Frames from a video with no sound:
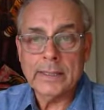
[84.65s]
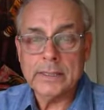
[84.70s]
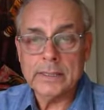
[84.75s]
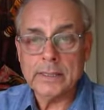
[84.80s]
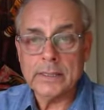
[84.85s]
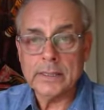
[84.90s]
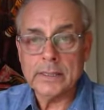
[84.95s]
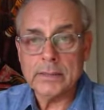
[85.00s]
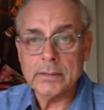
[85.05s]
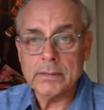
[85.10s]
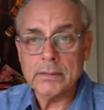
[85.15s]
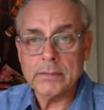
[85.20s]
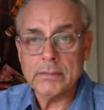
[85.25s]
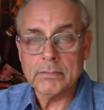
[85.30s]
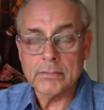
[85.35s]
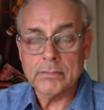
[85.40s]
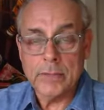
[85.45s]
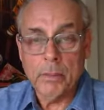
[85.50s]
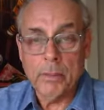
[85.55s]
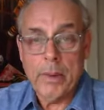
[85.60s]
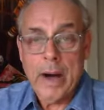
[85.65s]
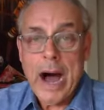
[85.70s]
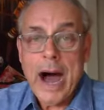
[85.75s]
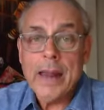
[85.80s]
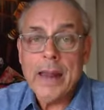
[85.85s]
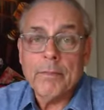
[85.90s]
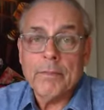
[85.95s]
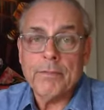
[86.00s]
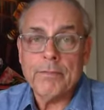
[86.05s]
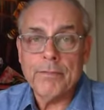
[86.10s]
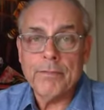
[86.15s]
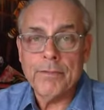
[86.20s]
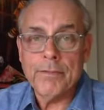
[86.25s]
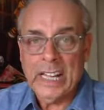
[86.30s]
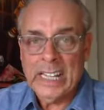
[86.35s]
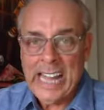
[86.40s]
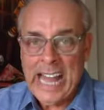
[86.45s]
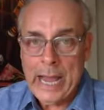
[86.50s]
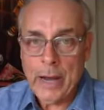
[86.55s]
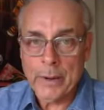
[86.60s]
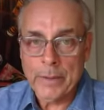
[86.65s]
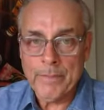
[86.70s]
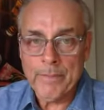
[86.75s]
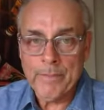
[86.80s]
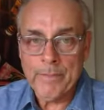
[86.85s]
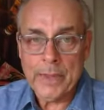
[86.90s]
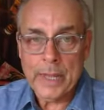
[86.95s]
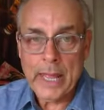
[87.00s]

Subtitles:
Just the bottom fell out,